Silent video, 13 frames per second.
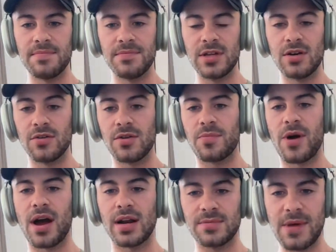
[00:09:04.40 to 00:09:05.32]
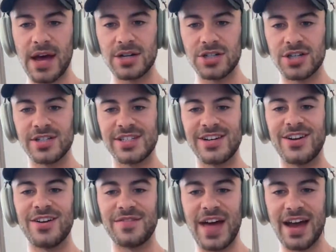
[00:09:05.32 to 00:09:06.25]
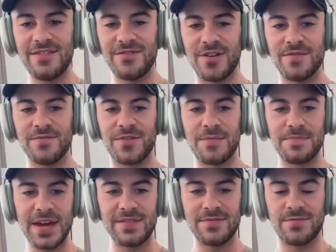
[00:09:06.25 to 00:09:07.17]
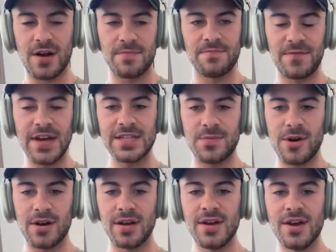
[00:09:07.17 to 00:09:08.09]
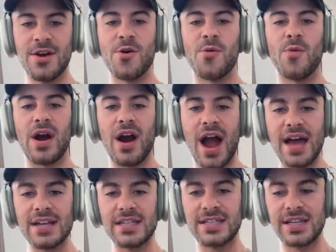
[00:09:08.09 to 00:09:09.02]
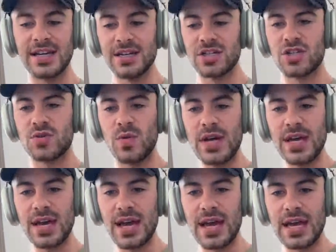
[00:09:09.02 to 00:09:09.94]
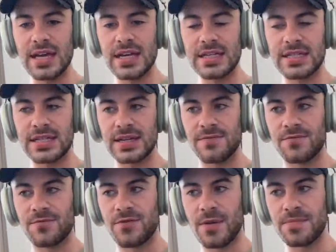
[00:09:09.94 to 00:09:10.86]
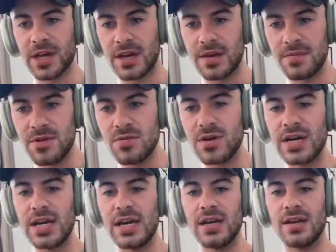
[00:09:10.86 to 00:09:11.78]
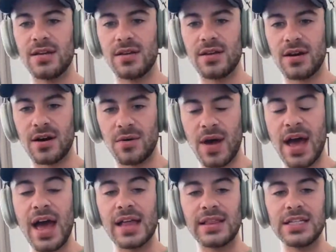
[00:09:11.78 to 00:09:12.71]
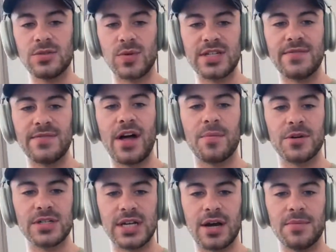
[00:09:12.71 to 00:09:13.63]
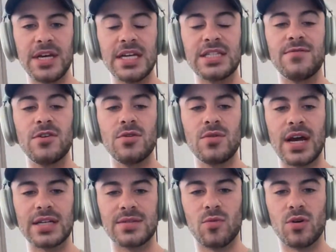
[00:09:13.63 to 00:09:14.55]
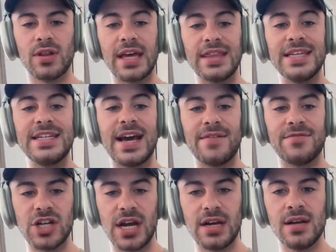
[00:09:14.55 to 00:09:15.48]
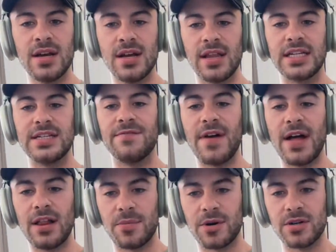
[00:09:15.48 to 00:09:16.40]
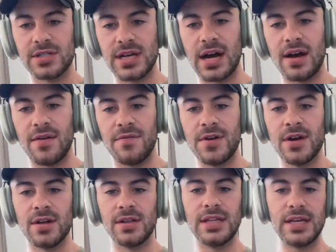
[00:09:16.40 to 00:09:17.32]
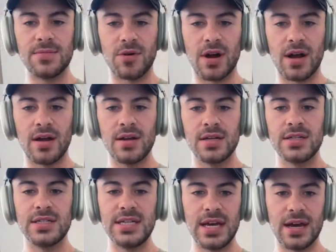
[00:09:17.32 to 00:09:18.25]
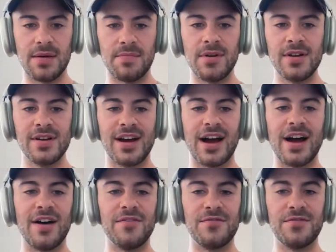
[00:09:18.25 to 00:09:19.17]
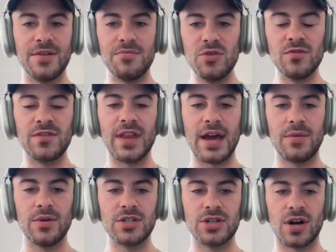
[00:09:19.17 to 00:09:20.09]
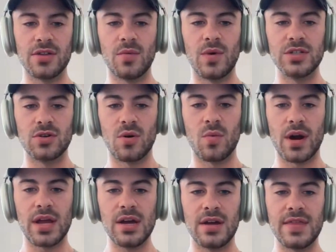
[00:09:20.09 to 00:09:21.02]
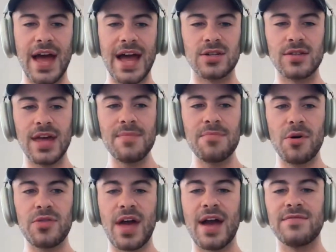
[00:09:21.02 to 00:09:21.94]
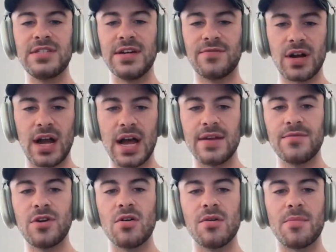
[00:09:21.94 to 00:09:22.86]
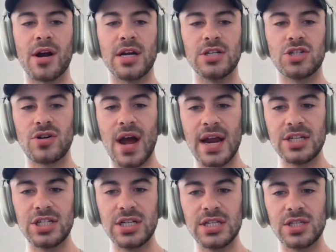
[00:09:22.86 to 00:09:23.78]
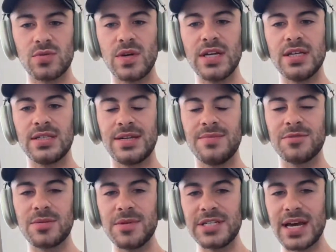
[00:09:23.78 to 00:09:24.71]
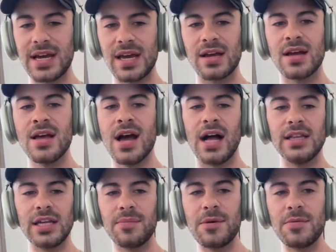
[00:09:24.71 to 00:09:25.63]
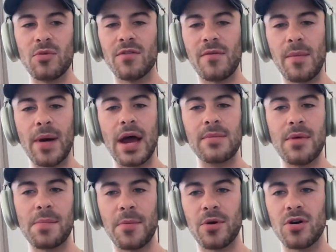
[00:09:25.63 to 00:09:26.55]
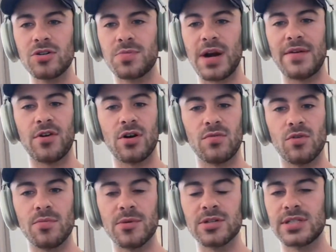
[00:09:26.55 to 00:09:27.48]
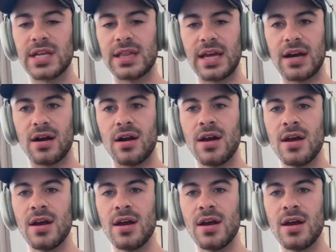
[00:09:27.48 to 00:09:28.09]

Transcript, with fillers: the product managers and all of that from Facebook. Whereas Sui is, from the community, at least what developers tell me, it's viewed as more like the dev chain. Like developers of Libra, Diem, of the move language are the ones who are working on that. So they both have different kind of go-to-market strategies. Sui seems to be taking a little bit more of a bottom-up approach, but I've heard rumors that